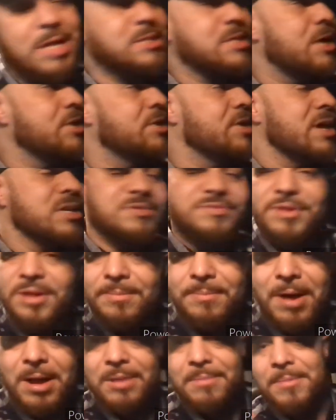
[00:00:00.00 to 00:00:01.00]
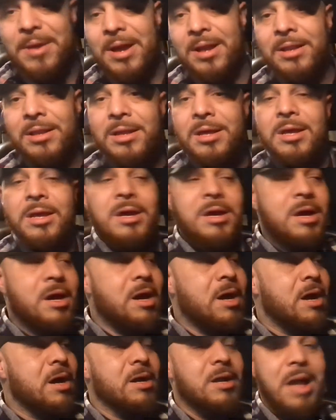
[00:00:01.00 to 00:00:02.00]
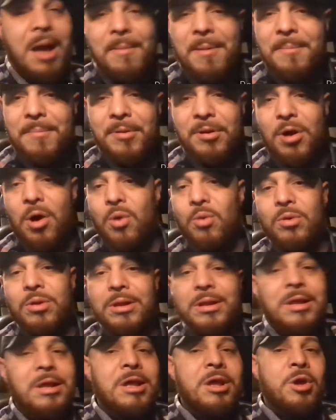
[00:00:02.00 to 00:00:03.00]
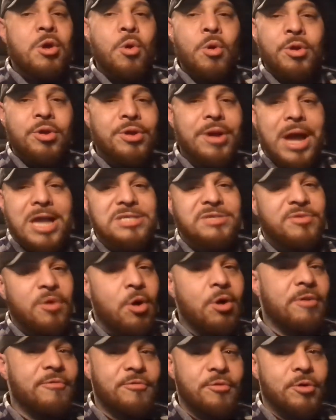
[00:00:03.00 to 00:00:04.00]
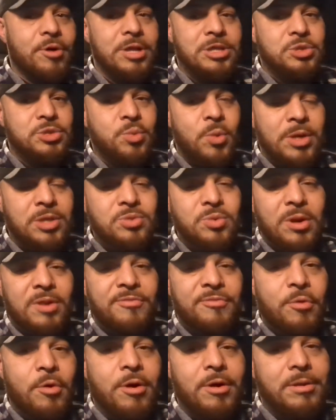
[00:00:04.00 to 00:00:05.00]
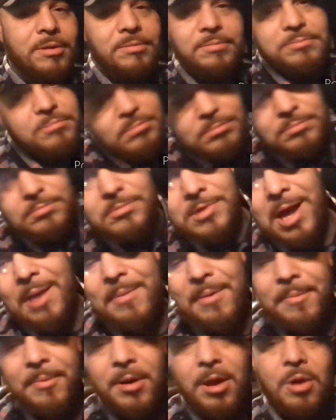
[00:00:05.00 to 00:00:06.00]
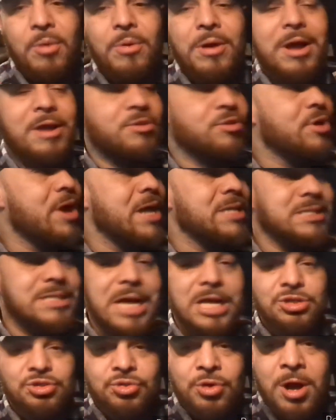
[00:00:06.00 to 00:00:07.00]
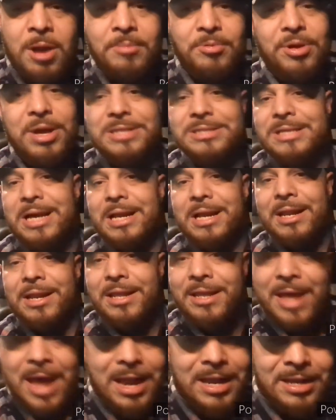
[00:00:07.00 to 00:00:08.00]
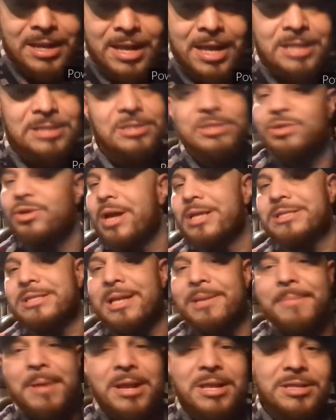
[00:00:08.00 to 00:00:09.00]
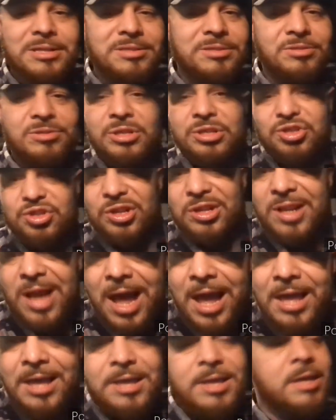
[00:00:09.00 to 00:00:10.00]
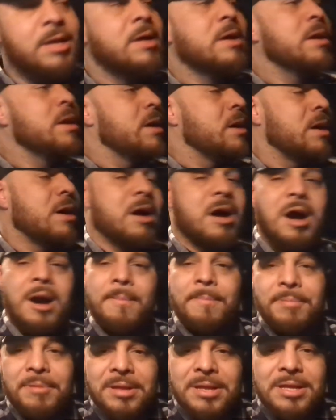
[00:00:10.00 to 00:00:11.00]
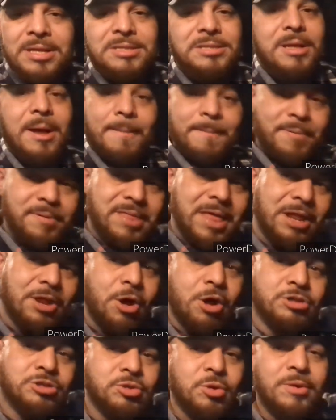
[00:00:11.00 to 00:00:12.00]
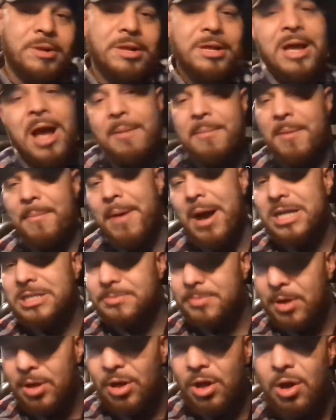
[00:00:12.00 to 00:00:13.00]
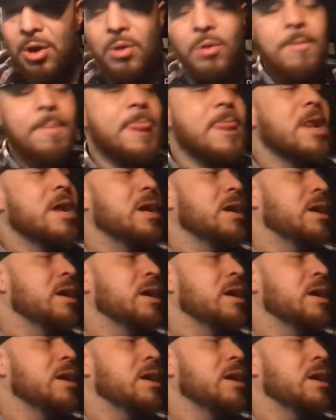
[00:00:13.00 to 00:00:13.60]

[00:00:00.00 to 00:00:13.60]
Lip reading: you guys? How do you guys feel about it, man? Comment below. Who are you guys voting for in 2024? Comment below. You guys got Trump? You guys got any candidates? You guys, anybody that you like? Please put that also in the comment box below.